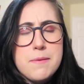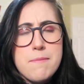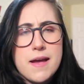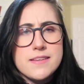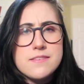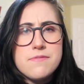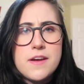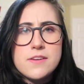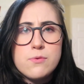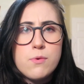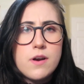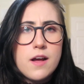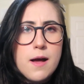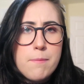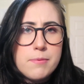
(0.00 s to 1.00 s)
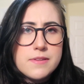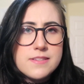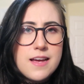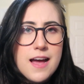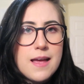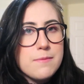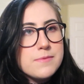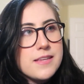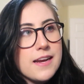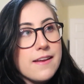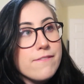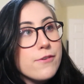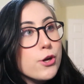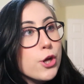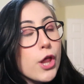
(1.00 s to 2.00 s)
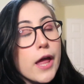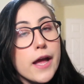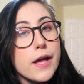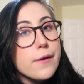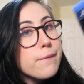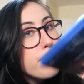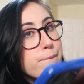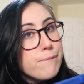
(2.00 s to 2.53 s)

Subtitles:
Mass Effect 1 a couple of times, and if you're like